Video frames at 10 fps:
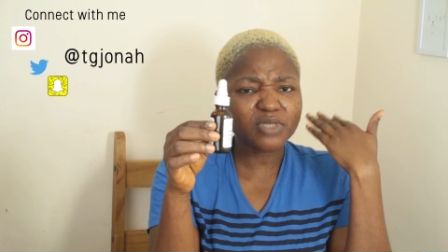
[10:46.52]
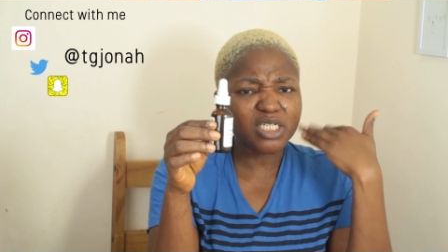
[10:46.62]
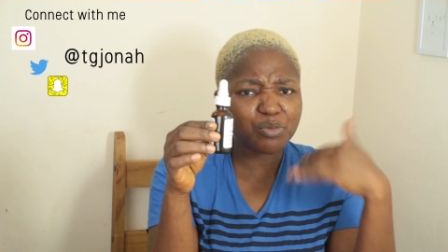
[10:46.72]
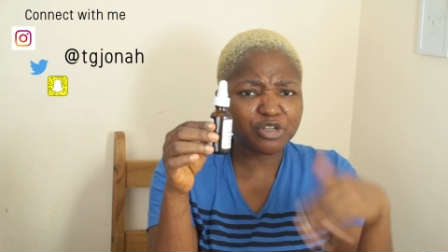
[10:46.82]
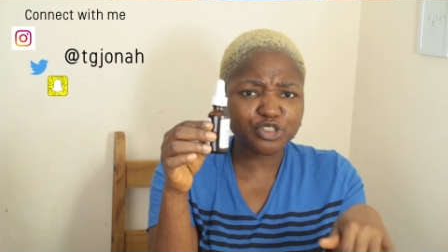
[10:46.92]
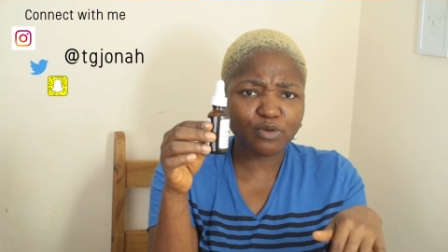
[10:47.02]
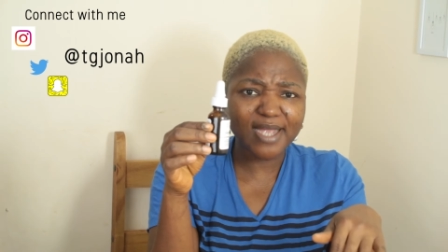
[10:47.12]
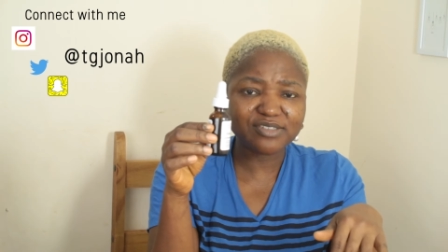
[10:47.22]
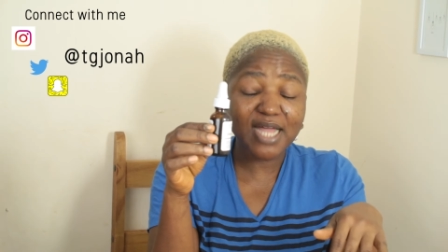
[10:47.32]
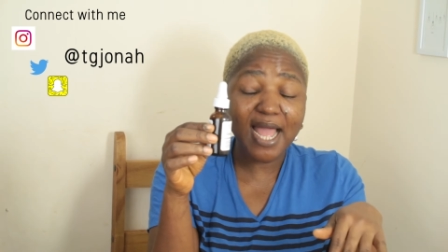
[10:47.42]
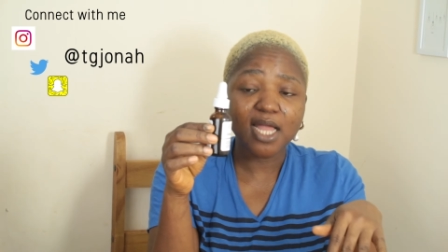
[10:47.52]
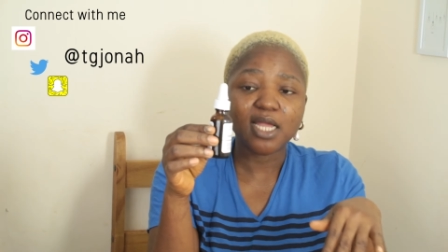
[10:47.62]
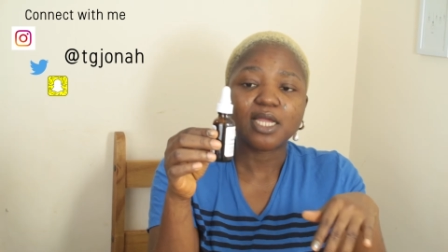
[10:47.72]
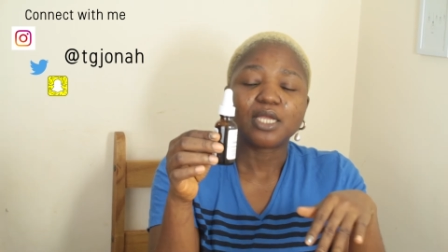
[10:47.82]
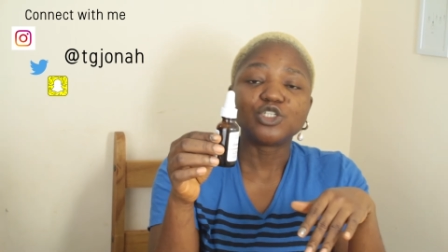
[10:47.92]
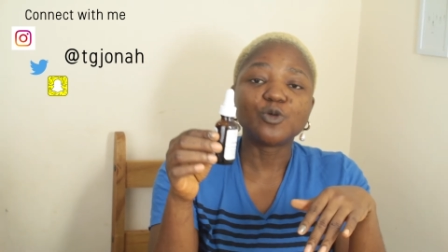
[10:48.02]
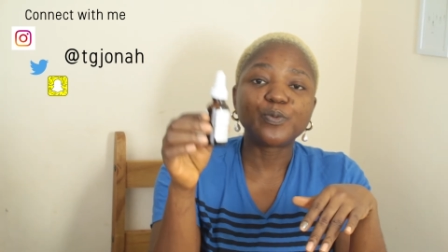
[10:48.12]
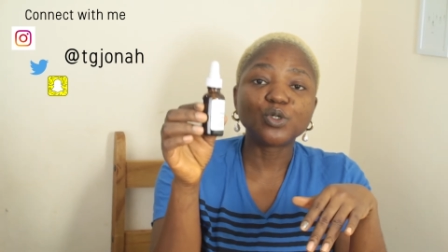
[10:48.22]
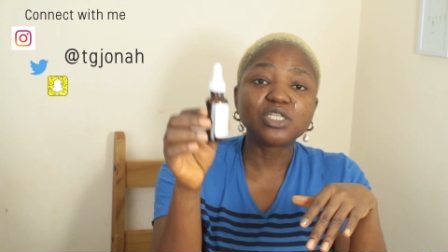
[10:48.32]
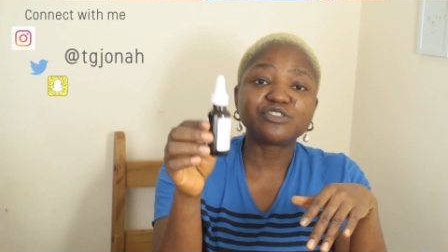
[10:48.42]
a moisturizer, you
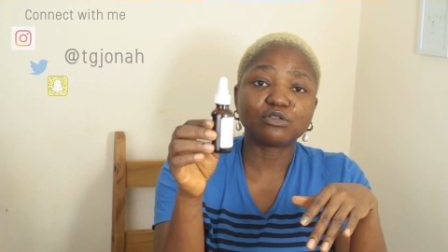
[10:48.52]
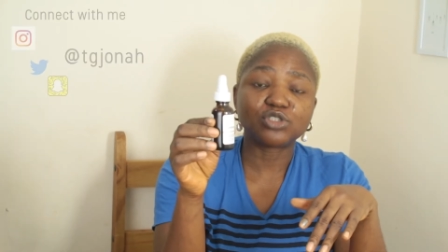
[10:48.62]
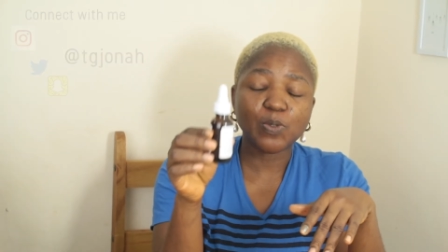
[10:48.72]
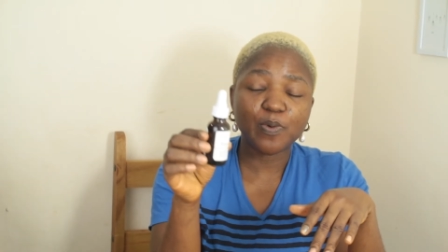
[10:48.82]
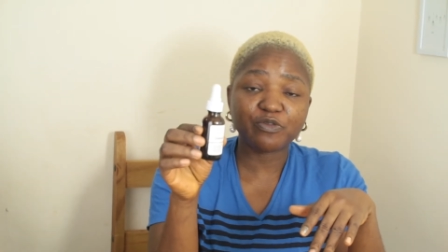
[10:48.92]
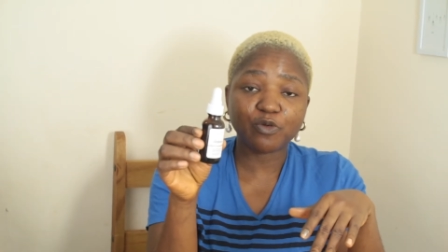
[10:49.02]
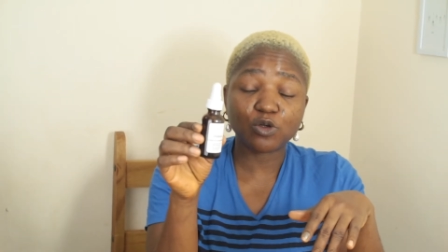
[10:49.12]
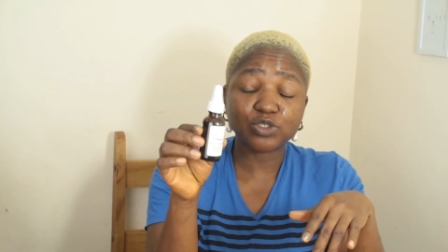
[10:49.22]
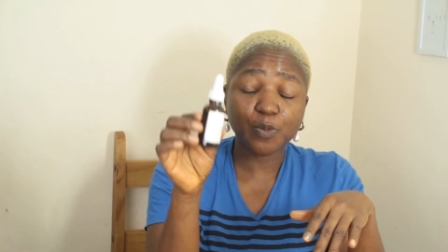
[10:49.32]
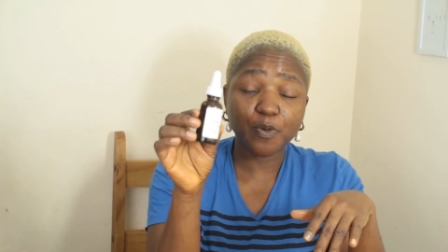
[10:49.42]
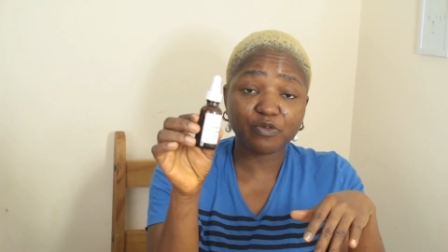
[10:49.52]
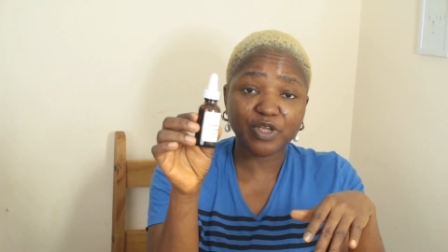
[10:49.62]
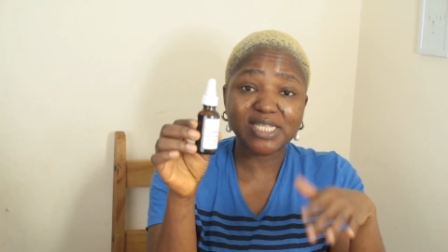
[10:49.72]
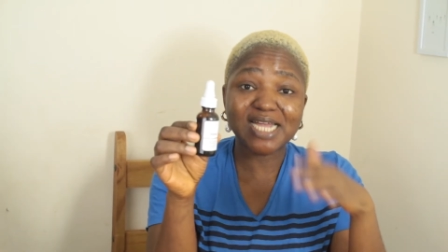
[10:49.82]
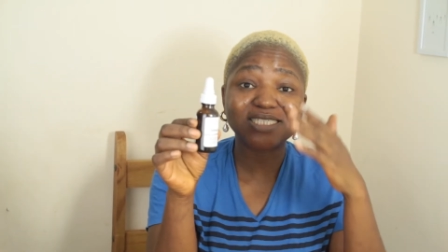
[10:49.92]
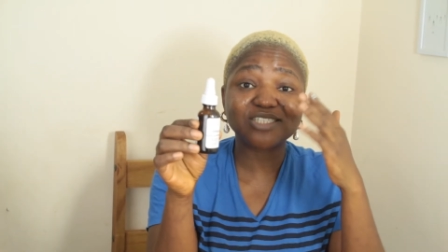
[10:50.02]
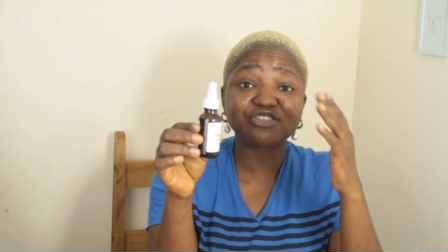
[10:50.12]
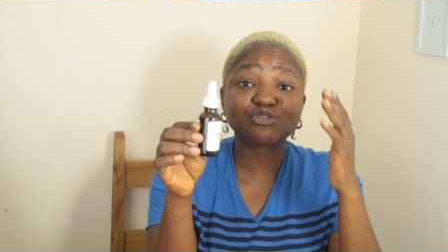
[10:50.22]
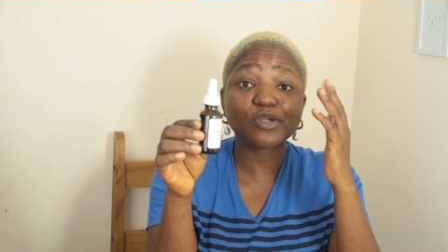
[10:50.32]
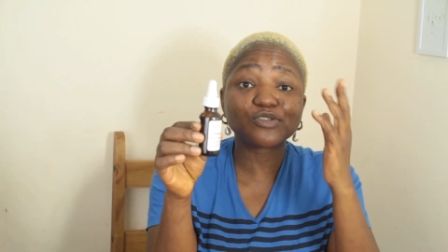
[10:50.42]
put this on top of it, and
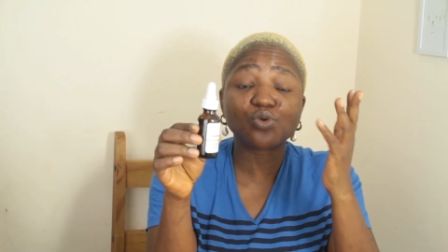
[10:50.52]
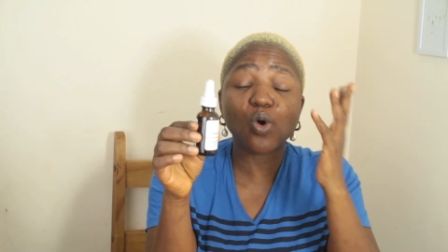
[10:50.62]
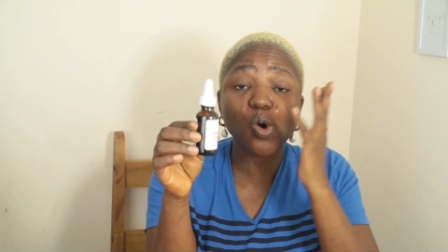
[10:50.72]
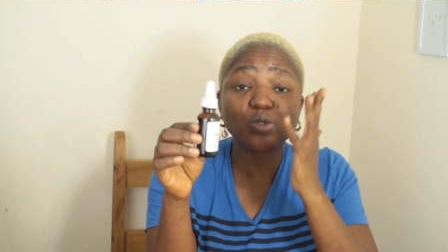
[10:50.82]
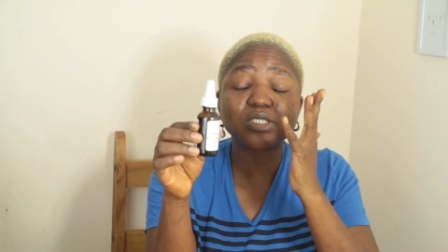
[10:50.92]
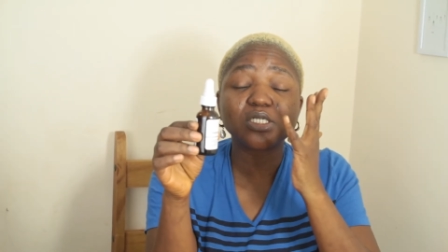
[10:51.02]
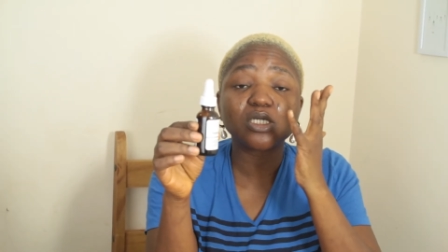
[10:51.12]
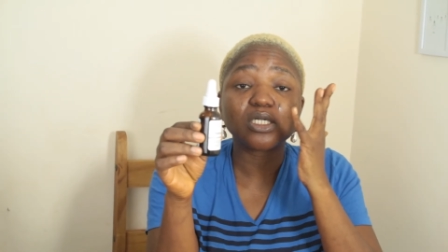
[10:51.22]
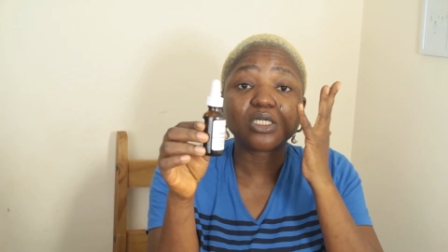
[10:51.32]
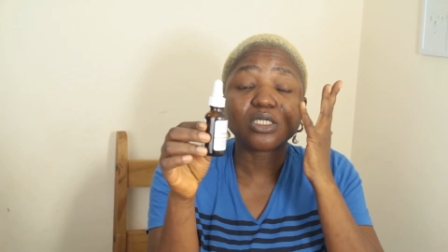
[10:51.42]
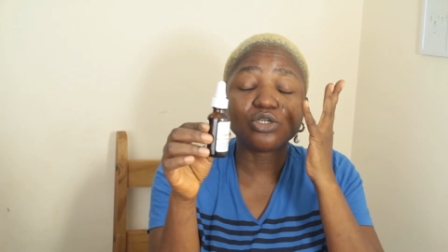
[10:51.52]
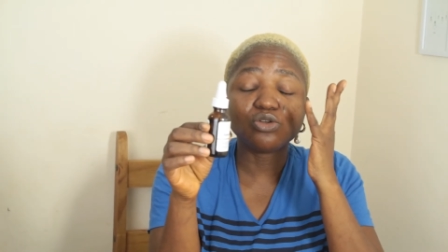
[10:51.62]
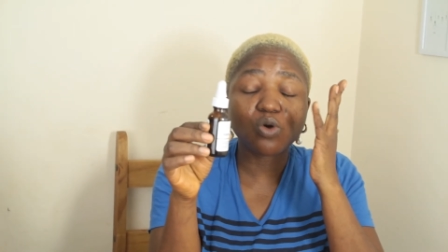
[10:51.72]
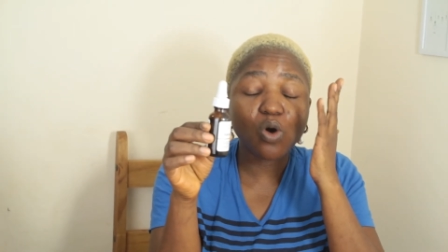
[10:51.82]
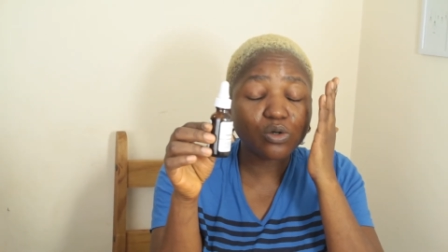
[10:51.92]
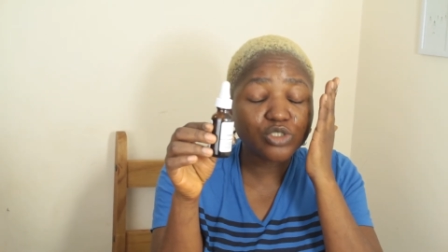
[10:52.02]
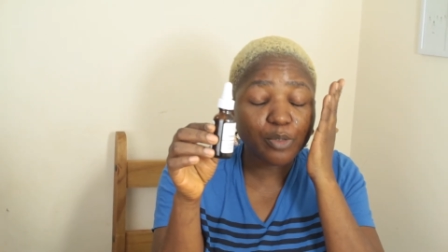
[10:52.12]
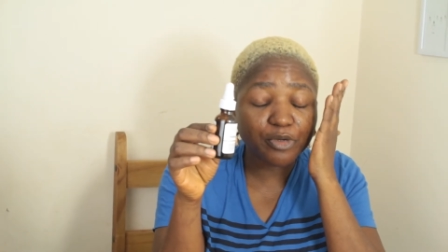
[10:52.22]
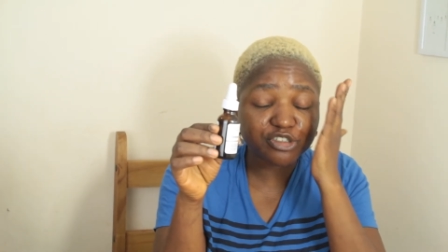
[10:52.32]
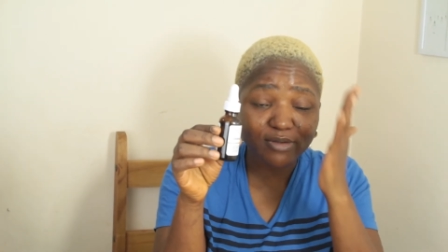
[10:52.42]
this is going to hold
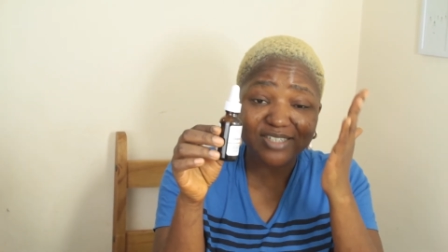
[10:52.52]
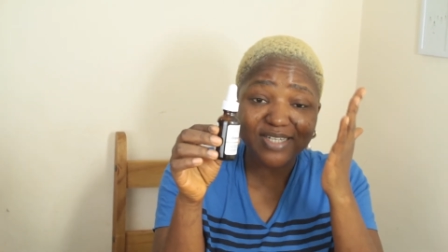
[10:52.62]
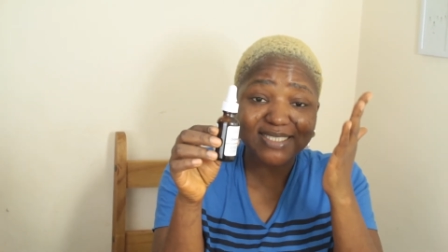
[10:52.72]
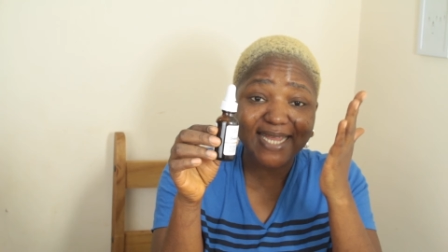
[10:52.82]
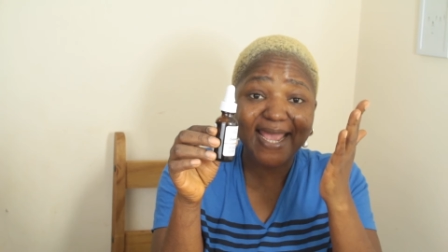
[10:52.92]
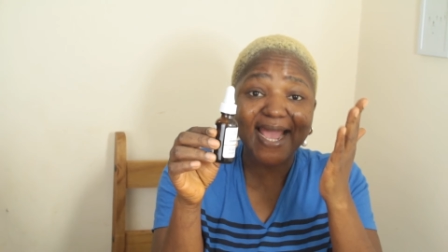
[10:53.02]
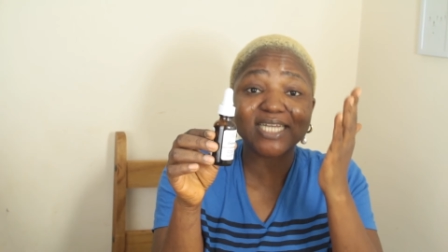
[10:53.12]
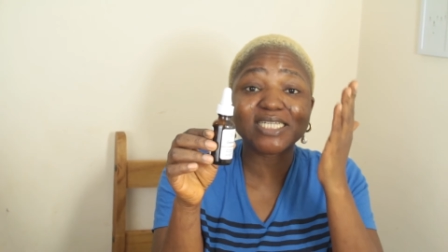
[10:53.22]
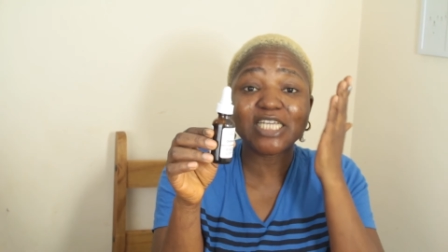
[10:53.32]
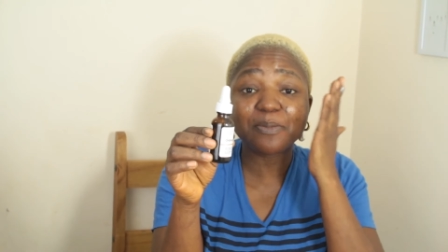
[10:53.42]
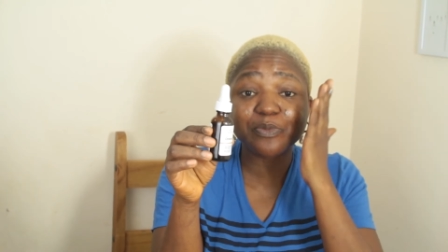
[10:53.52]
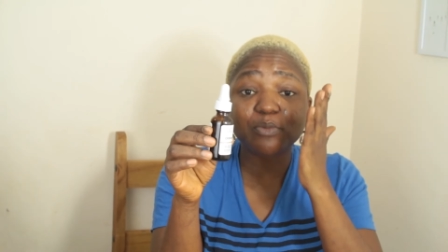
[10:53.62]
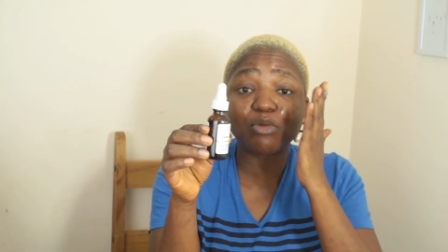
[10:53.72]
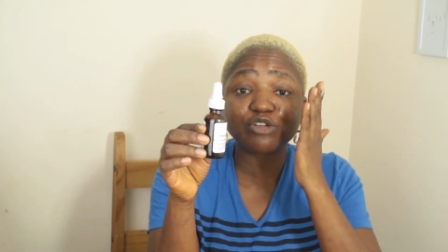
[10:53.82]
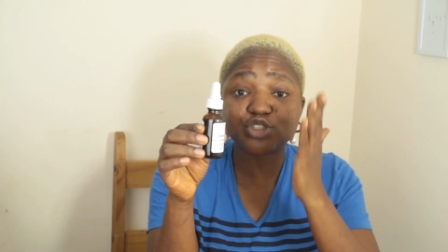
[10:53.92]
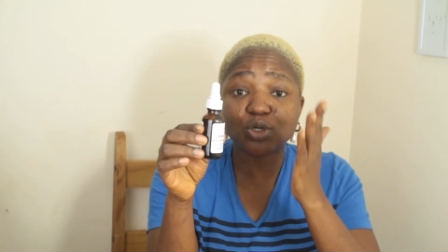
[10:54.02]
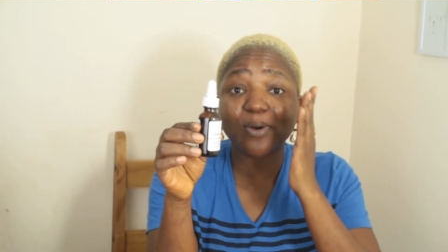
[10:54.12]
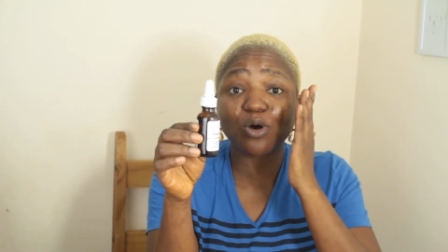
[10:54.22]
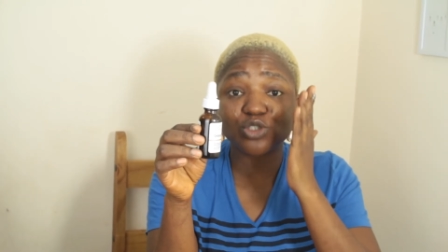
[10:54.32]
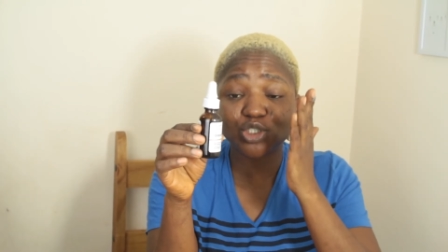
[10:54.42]
your moisturizer there and keep the moisture
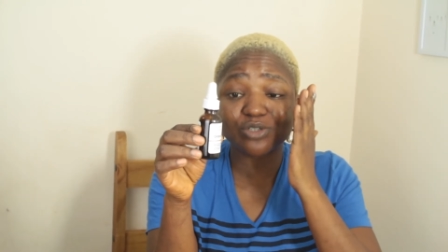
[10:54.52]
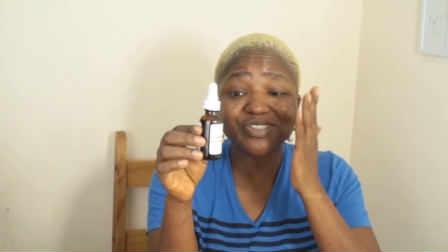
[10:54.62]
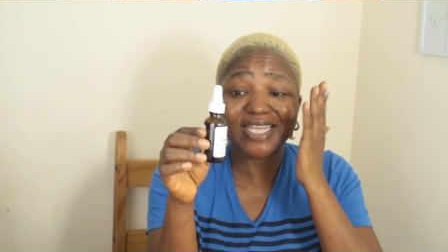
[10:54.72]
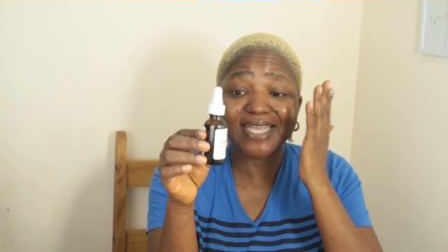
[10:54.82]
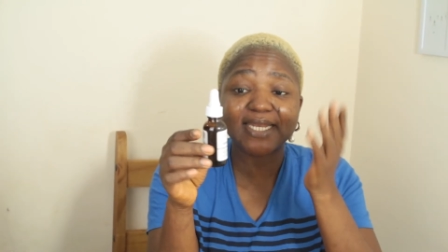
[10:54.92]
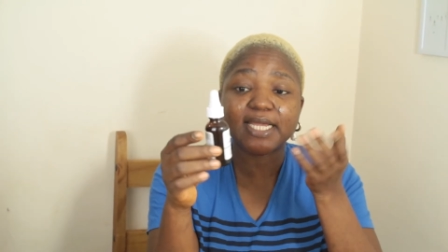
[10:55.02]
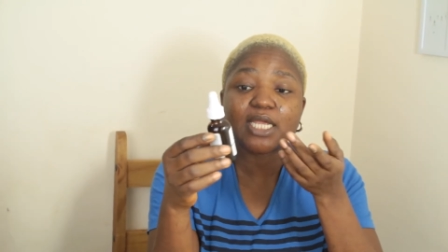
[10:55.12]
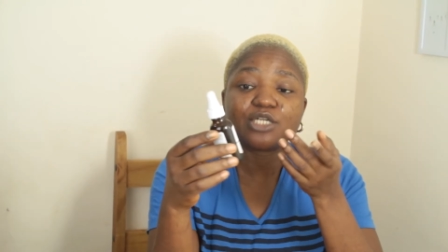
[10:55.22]
on your skin.